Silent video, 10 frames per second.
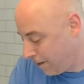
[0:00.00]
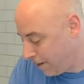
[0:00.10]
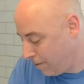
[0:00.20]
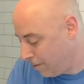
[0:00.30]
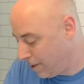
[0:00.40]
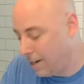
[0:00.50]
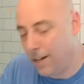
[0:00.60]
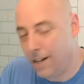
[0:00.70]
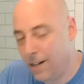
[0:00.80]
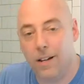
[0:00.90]
we can
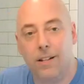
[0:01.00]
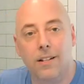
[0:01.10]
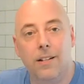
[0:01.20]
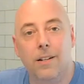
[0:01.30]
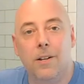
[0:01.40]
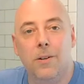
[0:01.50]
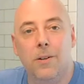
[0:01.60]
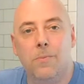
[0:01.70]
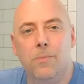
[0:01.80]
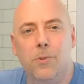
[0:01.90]

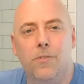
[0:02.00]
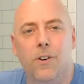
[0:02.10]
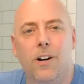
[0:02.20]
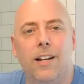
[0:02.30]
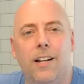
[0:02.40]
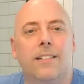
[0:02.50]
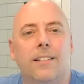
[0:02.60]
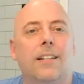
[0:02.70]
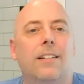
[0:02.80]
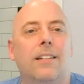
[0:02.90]
move on.
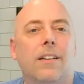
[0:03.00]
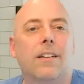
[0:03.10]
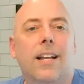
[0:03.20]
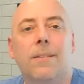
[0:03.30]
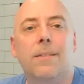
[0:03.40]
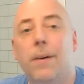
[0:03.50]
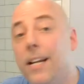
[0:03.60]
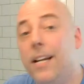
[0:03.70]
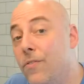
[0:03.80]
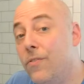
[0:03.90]
And I guess in my next
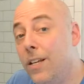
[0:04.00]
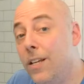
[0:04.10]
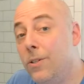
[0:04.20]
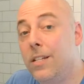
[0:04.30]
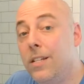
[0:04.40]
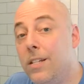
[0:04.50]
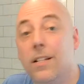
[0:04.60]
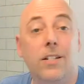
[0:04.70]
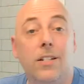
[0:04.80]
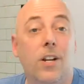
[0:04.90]
video, you'll see clean
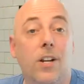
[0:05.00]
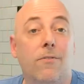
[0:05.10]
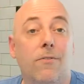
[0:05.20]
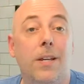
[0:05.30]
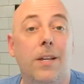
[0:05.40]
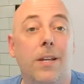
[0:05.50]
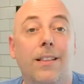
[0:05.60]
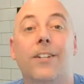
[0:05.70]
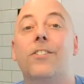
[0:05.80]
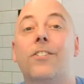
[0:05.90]
shaved me like
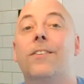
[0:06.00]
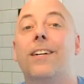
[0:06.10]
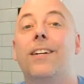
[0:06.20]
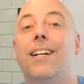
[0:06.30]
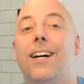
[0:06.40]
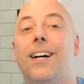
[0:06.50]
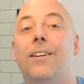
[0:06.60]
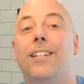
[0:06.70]
you're seeing right now.